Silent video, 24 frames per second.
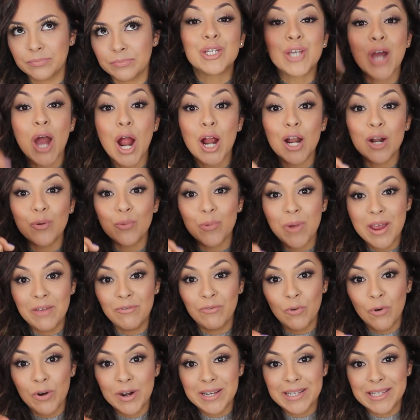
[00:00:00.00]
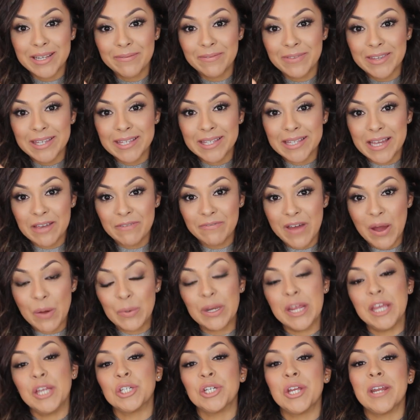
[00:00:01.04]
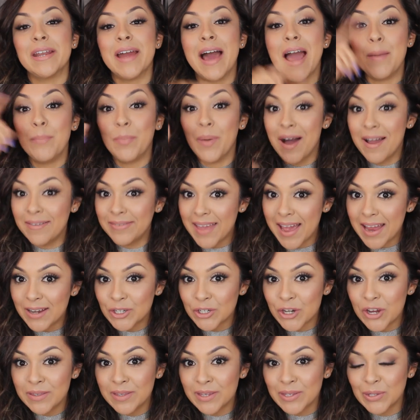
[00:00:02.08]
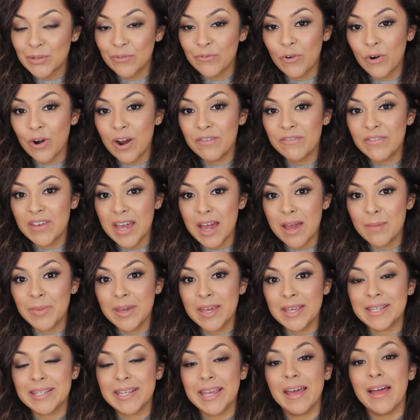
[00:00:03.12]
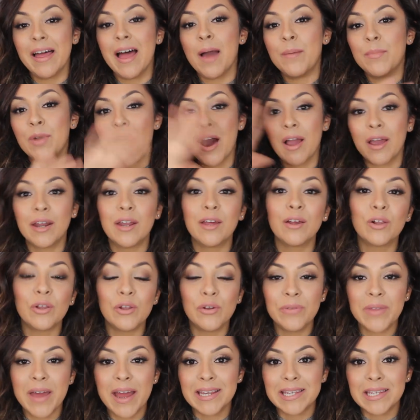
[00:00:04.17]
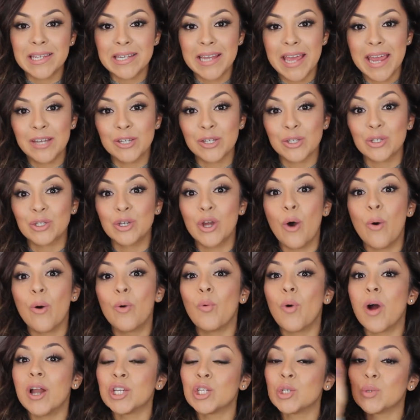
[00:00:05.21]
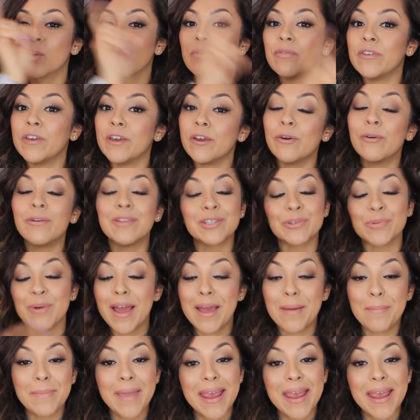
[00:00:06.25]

Tarte Rainforest of the Sea foundation. I bought that during the Sephora VIB sale. I'm not going to include that today. Just go and watch the review. That's why I